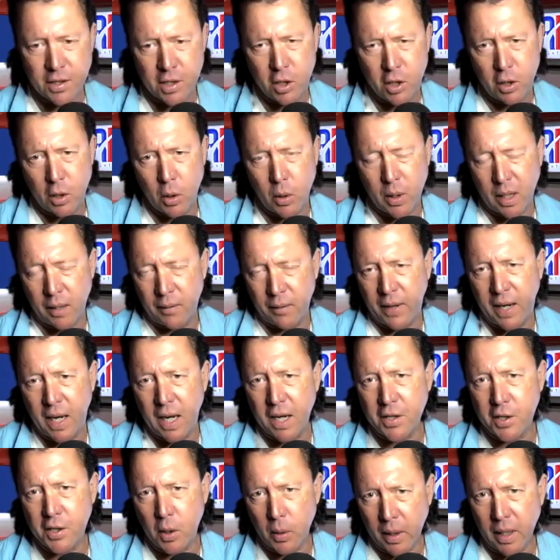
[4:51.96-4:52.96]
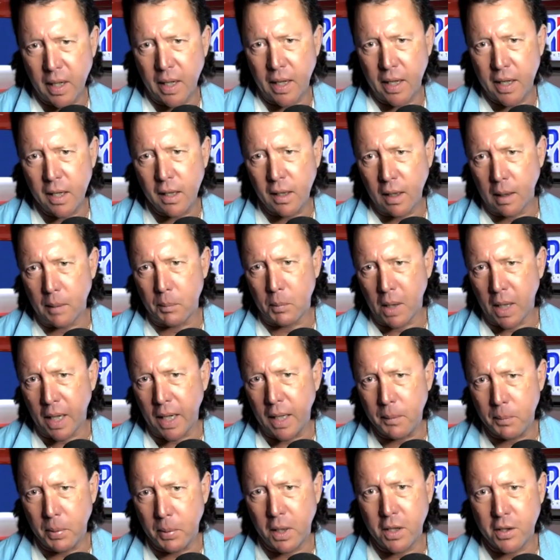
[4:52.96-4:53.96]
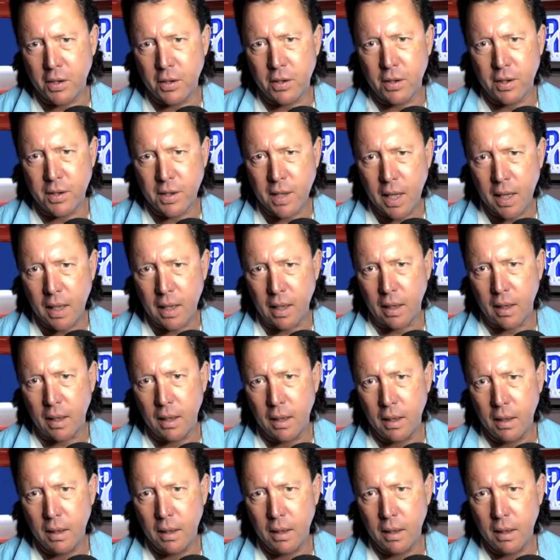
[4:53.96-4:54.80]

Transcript: You knew in advance you were going to kill him, right? Because you're a psychic.